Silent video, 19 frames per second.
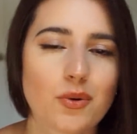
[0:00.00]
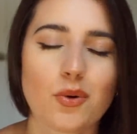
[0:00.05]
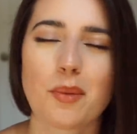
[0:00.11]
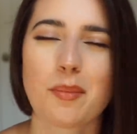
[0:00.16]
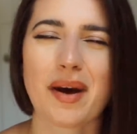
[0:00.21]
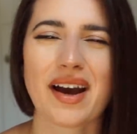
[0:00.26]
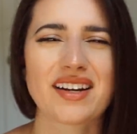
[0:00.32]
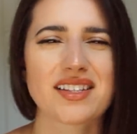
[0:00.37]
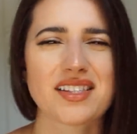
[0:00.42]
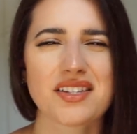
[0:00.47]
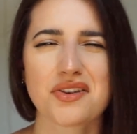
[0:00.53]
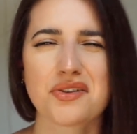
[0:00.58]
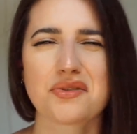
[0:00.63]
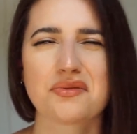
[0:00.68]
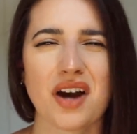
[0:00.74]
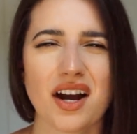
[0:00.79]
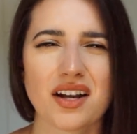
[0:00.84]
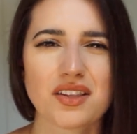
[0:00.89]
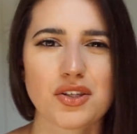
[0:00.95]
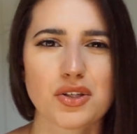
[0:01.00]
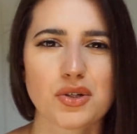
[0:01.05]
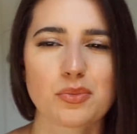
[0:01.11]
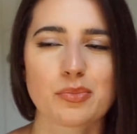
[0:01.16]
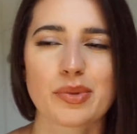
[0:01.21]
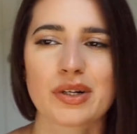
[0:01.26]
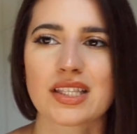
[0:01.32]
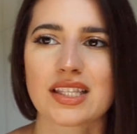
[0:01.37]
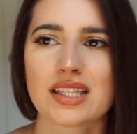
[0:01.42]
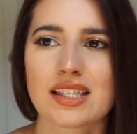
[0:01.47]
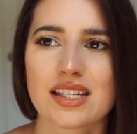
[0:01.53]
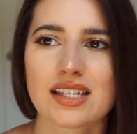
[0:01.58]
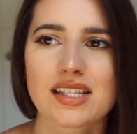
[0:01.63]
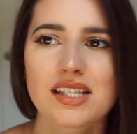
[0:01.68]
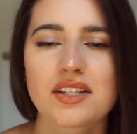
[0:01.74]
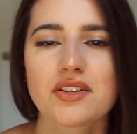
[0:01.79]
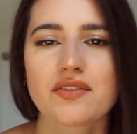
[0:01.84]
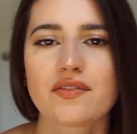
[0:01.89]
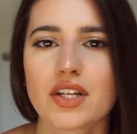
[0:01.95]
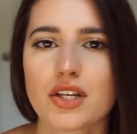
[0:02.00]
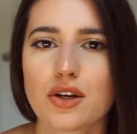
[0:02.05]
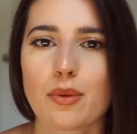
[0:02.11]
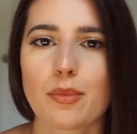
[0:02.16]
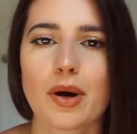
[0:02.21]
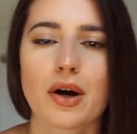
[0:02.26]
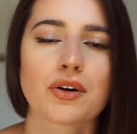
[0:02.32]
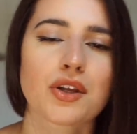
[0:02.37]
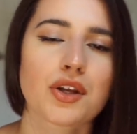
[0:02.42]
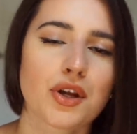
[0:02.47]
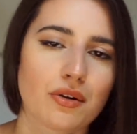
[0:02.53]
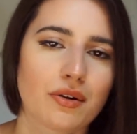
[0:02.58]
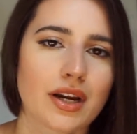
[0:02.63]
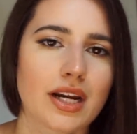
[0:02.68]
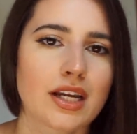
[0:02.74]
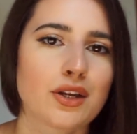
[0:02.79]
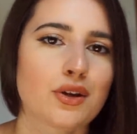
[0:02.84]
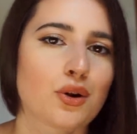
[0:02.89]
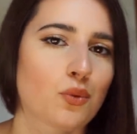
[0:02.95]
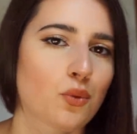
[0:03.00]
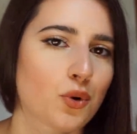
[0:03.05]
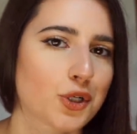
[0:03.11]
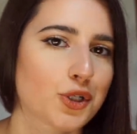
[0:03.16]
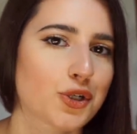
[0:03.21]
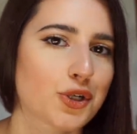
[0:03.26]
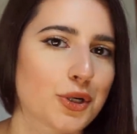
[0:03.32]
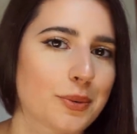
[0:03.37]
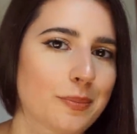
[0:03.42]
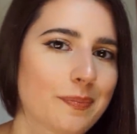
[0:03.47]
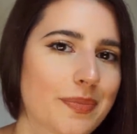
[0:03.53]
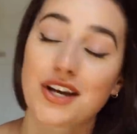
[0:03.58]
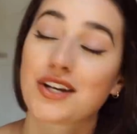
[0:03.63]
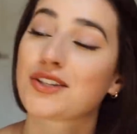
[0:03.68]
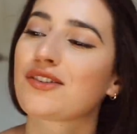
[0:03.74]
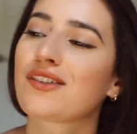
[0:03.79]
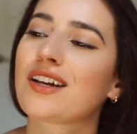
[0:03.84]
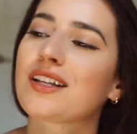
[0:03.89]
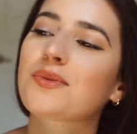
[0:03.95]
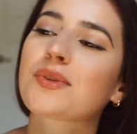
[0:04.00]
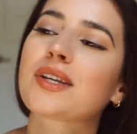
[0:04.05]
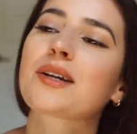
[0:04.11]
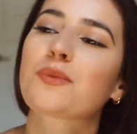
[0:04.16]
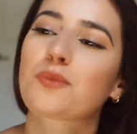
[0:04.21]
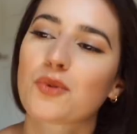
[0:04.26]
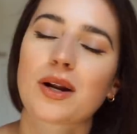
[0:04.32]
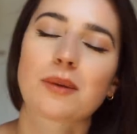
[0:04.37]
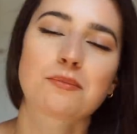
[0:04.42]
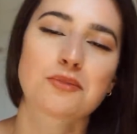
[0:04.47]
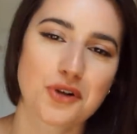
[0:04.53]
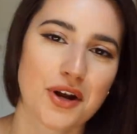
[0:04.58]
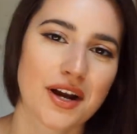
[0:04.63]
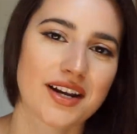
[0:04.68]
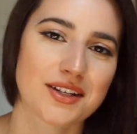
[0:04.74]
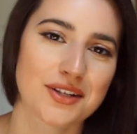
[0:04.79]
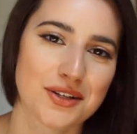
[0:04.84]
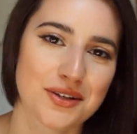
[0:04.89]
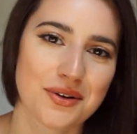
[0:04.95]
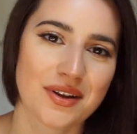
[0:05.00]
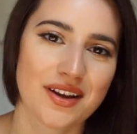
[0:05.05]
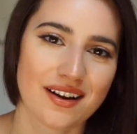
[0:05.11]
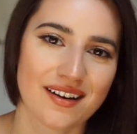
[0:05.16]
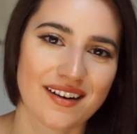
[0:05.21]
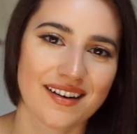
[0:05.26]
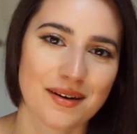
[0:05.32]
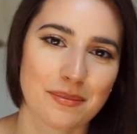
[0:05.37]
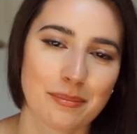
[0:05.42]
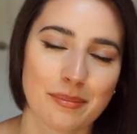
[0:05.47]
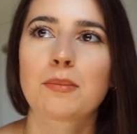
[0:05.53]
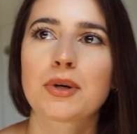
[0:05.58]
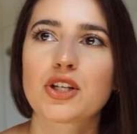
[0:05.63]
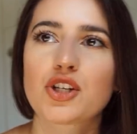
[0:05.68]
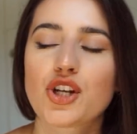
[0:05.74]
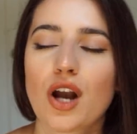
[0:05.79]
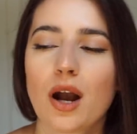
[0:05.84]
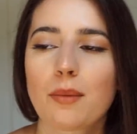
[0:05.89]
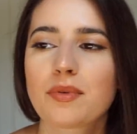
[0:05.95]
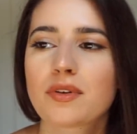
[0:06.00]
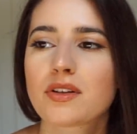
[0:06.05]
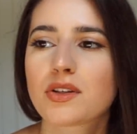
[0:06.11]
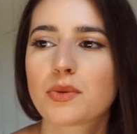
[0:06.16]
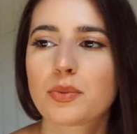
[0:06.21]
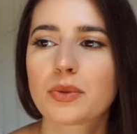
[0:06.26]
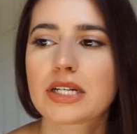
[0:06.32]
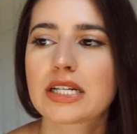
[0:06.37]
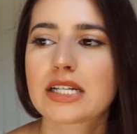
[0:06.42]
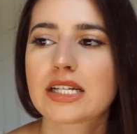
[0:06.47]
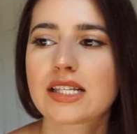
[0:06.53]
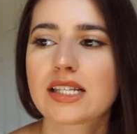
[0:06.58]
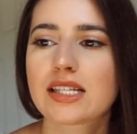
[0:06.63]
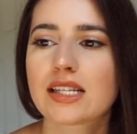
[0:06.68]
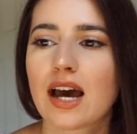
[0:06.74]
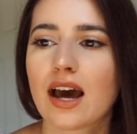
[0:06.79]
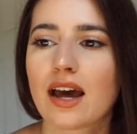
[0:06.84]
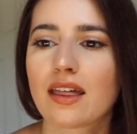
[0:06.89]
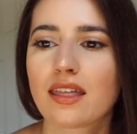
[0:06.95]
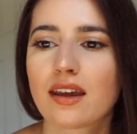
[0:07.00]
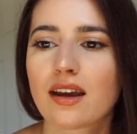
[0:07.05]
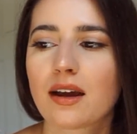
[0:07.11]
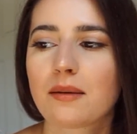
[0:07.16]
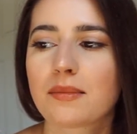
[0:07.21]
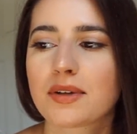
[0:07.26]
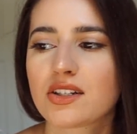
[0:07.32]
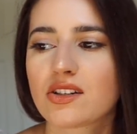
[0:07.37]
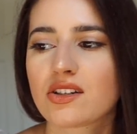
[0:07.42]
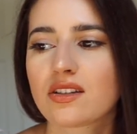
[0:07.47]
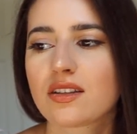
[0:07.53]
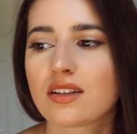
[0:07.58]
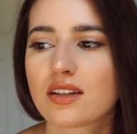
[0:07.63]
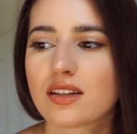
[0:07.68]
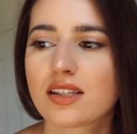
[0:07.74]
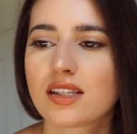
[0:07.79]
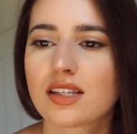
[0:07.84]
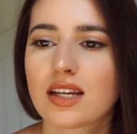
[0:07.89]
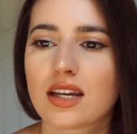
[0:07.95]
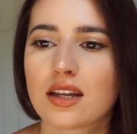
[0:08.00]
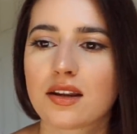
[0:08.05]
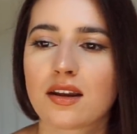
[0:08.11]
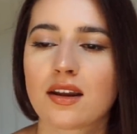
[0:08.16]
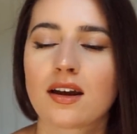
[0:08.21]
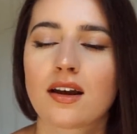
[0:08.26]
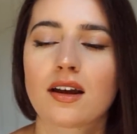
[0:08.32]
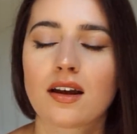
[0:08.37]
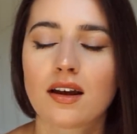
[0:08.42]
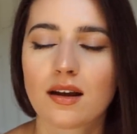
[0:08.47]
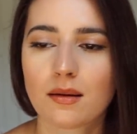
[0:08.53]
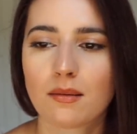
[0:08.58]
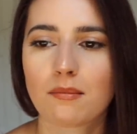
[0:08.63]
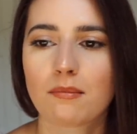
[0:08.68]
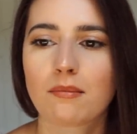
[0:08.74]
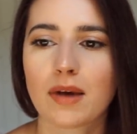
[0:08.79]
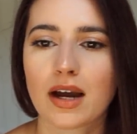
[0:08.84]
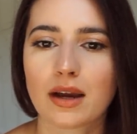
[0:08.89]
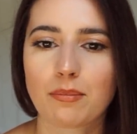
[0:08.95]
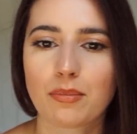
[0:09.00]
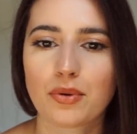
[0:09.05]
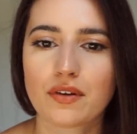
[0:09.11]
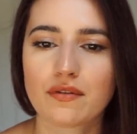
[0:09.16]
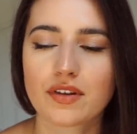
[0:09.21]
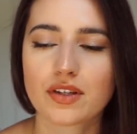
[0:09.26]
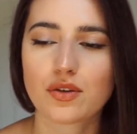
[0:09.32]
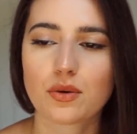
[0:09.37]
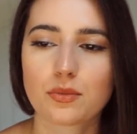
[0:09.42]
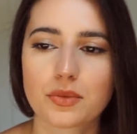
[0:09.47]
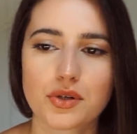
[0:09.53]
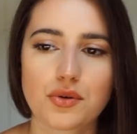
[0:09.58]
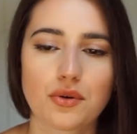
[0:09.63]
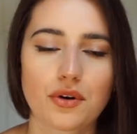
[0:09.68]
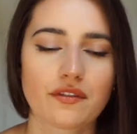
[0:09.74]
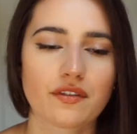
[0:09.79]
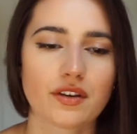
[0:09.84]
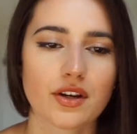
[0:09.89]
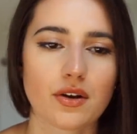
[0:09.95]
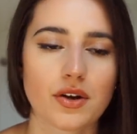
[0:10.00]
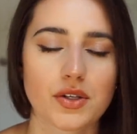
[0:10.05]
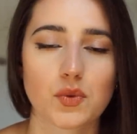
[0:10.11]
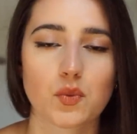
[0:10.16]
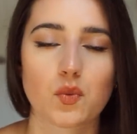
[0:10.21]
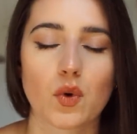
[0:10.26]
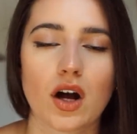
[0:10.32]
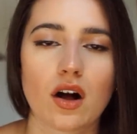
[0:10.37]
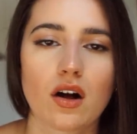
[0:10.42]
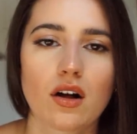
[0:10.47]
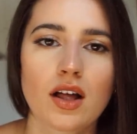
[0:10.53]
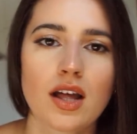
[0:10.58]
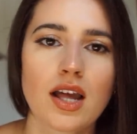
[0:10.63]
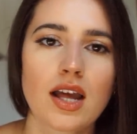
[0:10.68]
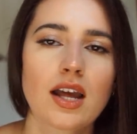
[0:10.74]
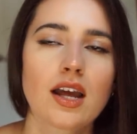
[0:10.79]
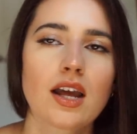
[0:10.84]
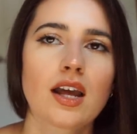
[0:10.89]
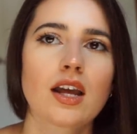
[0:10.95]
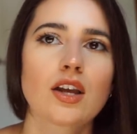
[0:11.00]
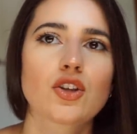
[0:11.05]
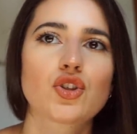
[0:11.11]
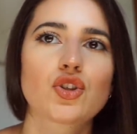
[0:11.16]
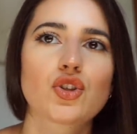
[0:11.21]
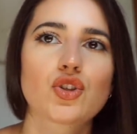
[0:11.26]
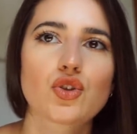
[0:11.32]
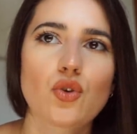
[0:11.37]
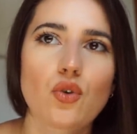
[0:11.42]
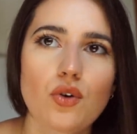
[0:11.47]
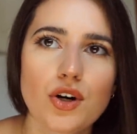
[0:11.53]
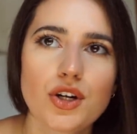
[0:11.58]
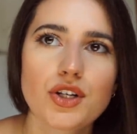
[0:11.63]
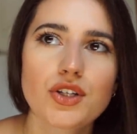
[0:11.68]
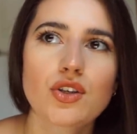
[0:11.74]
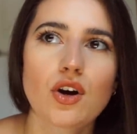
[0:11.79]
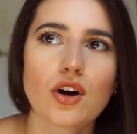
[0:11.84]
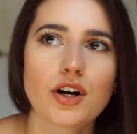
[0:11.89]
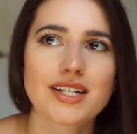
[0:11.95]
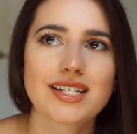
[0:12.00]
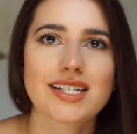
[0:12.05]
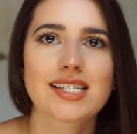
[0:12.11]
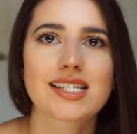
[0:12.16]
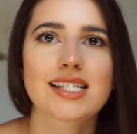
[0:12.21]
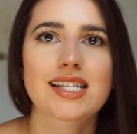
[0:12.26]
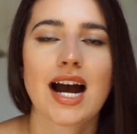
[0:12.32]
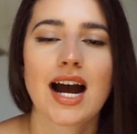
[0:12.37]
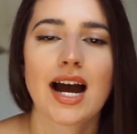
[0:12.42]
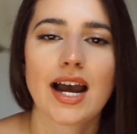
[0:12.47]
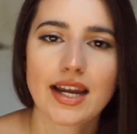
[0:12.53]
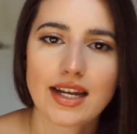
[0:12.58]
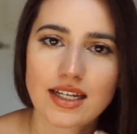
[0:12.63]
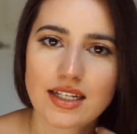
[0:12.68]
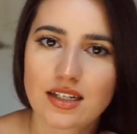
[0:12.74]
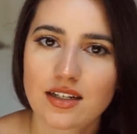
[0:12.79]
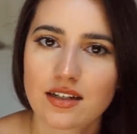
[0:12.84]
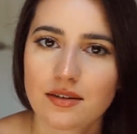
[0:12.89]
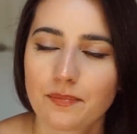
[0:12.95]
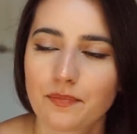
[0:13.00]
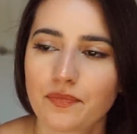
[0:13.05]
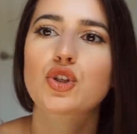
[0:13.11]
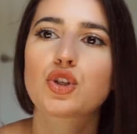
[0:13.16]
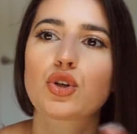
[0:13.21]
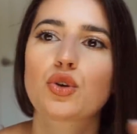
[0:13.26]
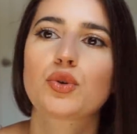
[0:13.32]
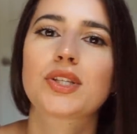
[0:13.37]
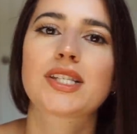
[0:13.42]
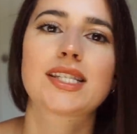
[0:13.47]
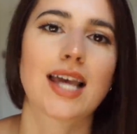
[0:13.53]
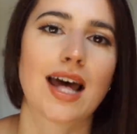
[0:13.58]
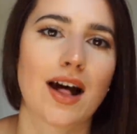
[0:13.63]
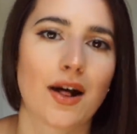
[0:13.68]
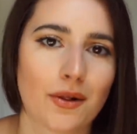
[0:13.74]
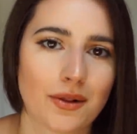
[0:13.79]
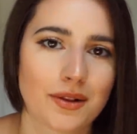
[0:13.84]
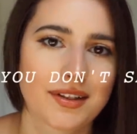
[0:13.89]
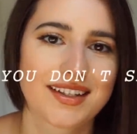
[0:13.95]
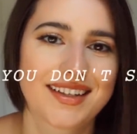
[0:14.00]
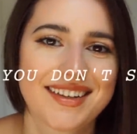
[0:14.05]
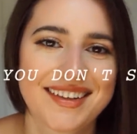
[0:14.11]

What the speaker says: Who am I to tell you not to? But this is a video about curating your wardrobe. So that's like what I'm trying to do here. But shopping sprees, I think I mentioned this in my previous home decor video as well. Stores are designed to sell.